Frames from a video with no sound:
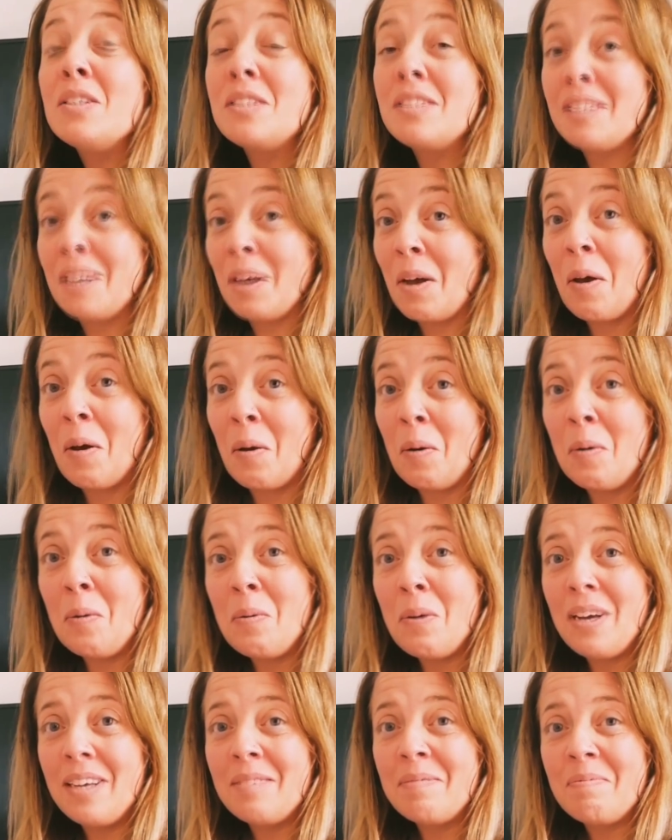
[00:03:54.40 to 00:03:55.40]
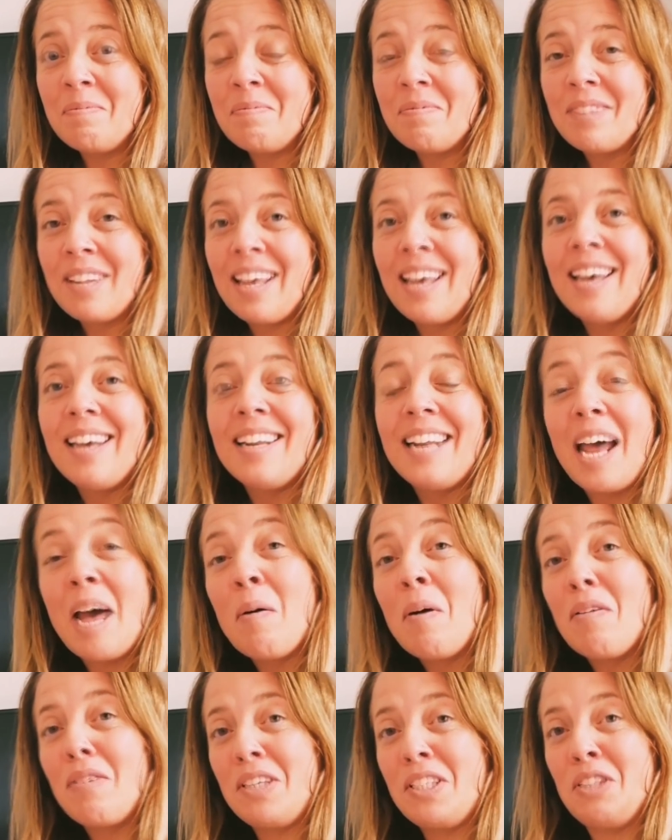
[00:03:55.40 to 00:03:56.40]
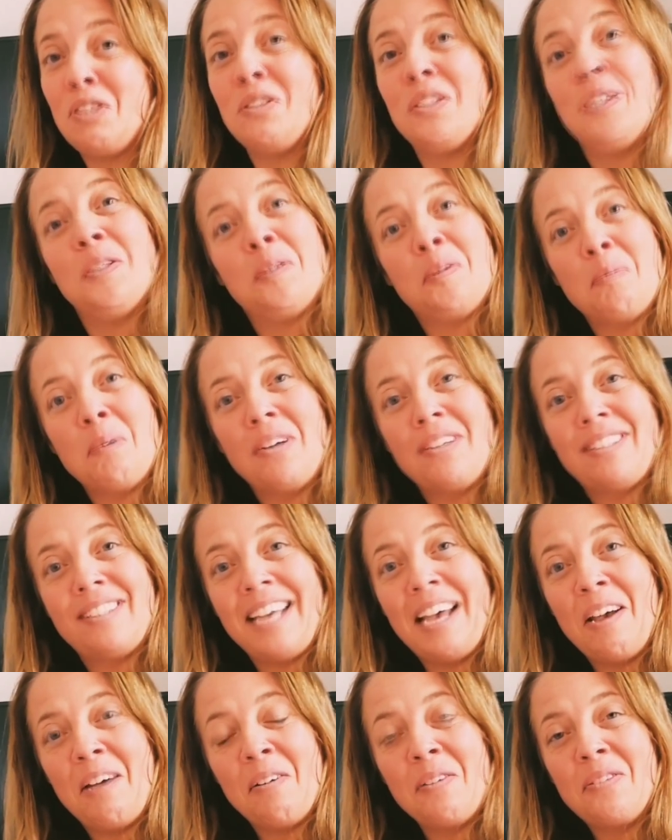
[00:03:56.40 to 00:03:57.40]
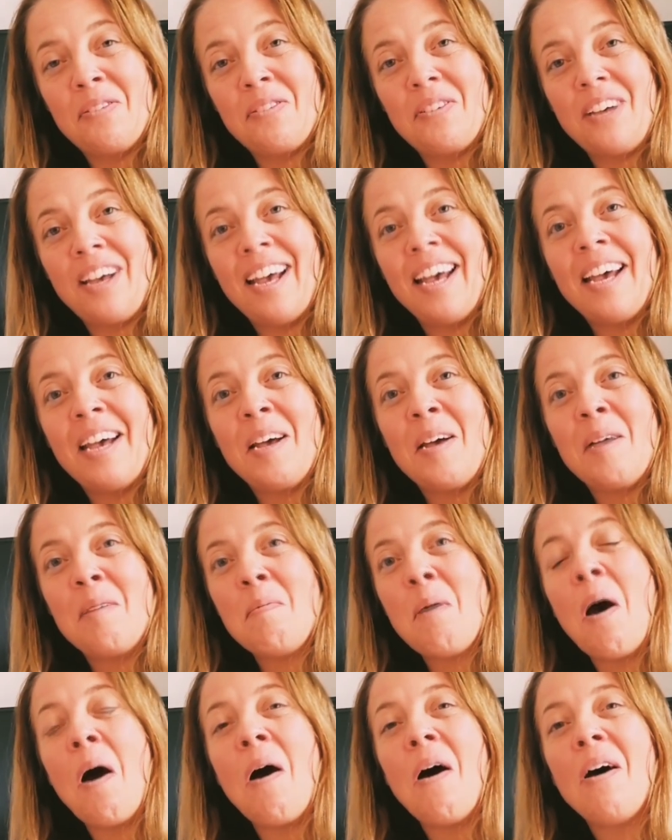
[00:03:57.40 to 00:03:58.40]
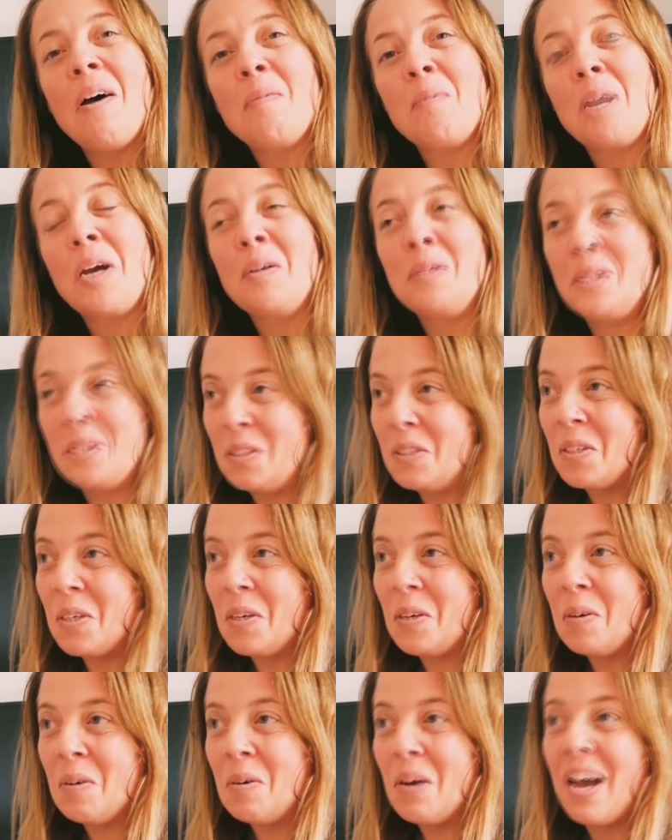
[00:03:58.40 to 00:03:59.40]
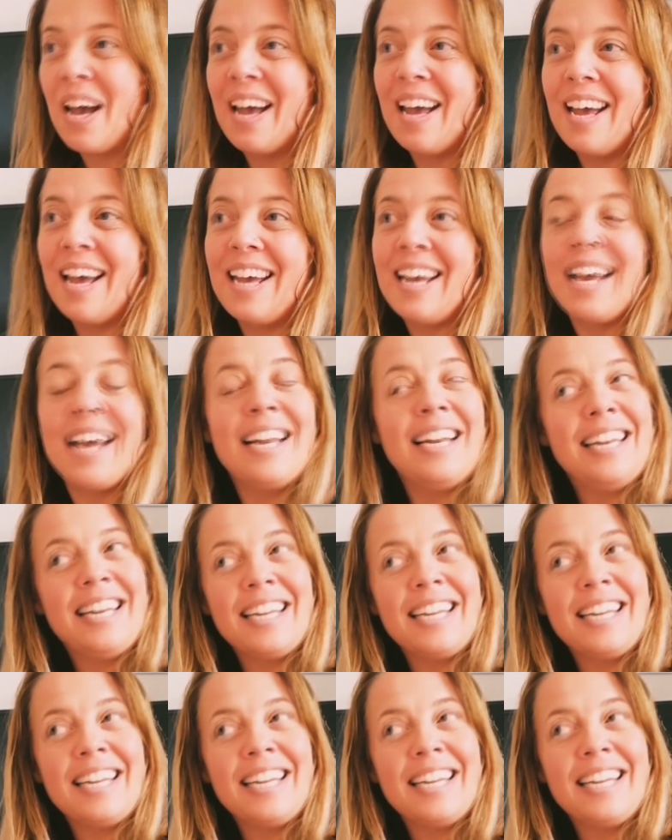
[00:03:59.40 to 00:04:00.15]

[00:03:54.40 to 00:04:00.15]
So now I've introduced myself, um, I'm going to do a, a